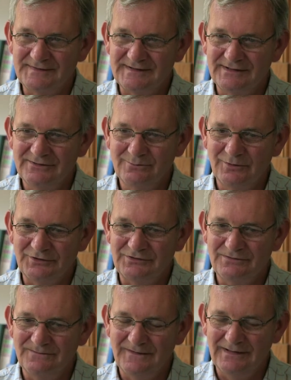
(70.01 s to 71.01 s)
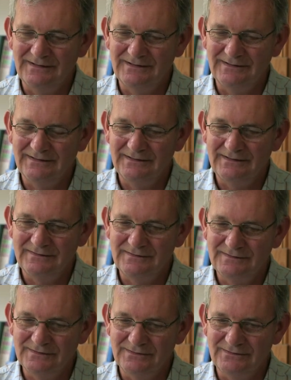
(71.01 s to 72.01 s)
So what you finally
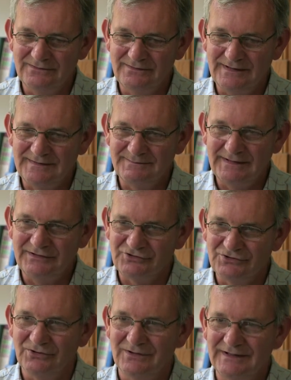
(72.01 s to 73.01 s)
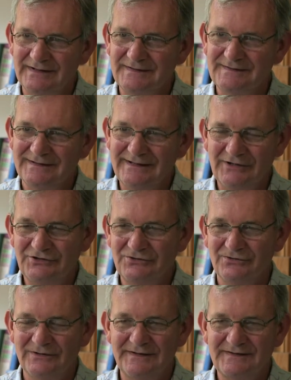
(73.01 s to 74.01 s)
do is make a short list, and that
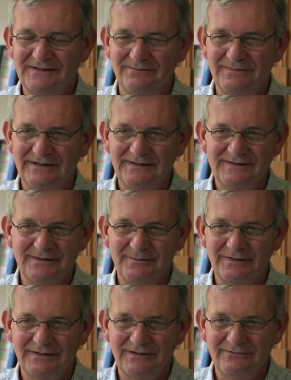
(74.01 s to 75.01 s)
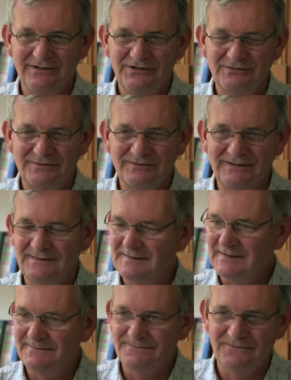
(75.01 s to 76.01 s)
short list can be something in the region between,
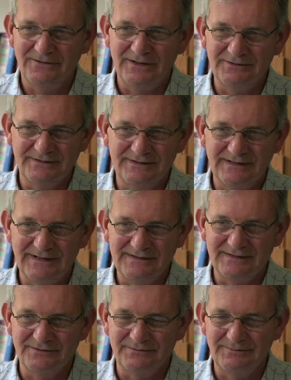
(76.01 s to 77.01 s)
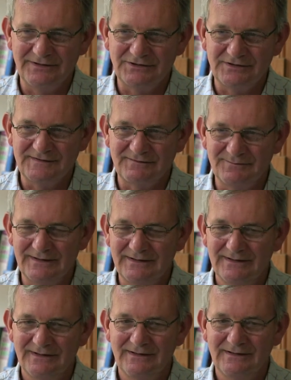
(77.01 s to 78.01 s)
say, 400 and 800 pictures from the
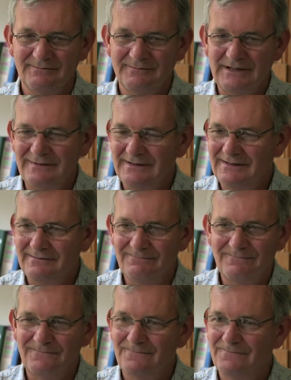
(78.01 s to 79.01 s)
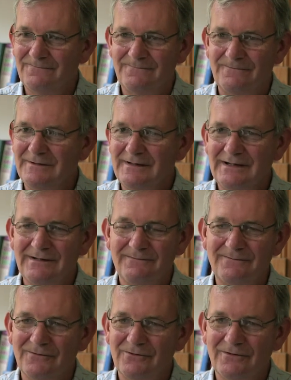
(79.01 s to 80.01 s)
maybe 3,
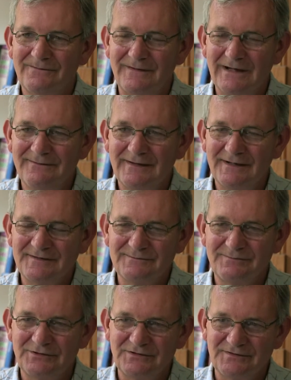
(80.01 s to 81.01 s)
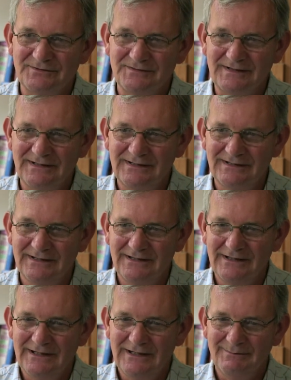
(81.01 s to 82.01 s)
4, 5,000 pictures you take.
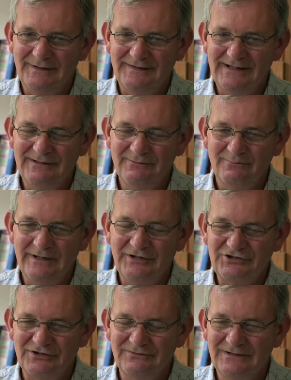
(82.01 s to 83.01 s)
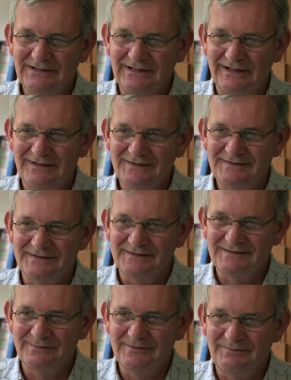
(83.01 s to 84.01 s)
But then we actually realize that
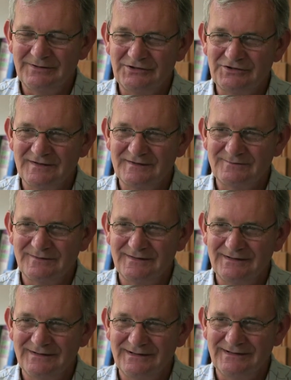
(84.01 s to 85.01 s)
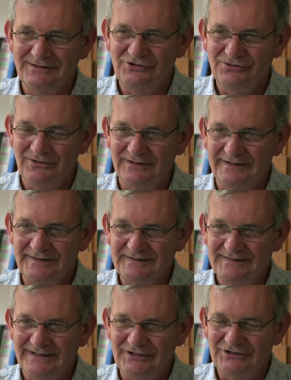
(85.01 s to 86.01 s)
some of the pictures within the short
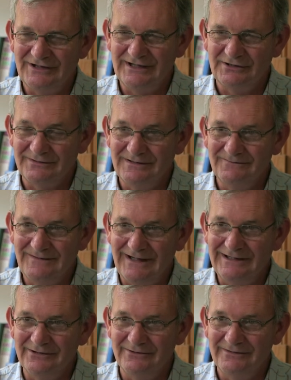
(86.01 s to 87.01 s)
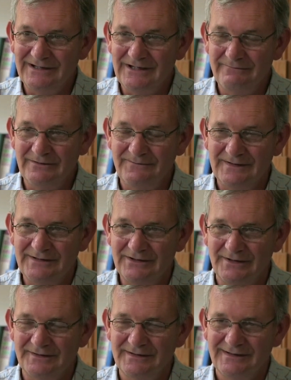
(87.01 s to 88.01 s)
list actually had great value, even if they're
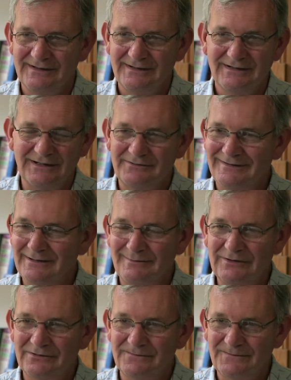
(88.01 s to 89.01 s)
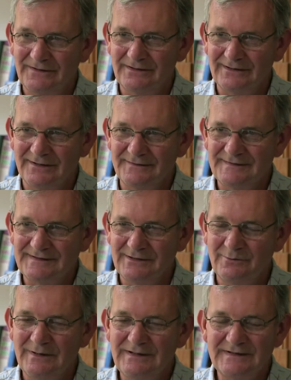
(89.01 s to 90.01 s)
not incredibly good photographs. So
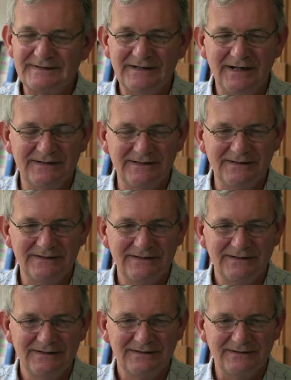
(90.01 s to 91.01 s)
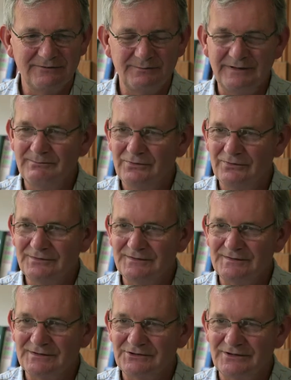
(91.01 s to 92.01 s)
we decided that it would be
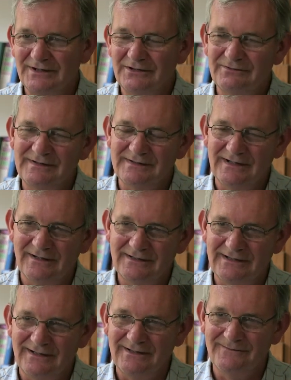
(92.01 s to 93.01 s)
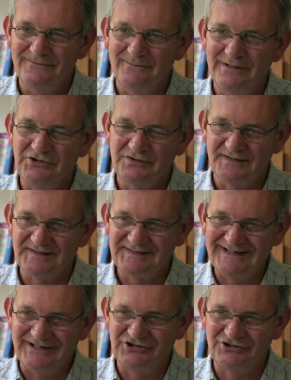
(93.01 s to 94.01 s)
important to try and create an archive from each of the
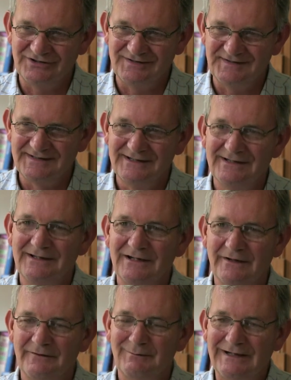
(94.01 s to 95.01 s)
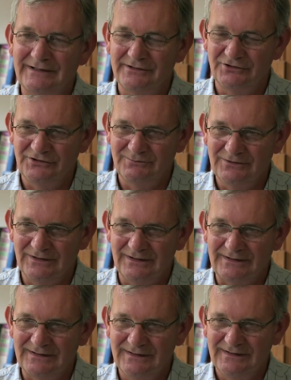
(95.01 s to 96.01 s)
sections of the Black Country
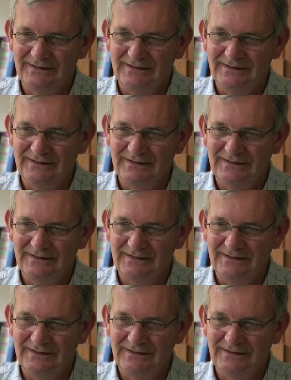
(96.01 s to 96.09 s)
work.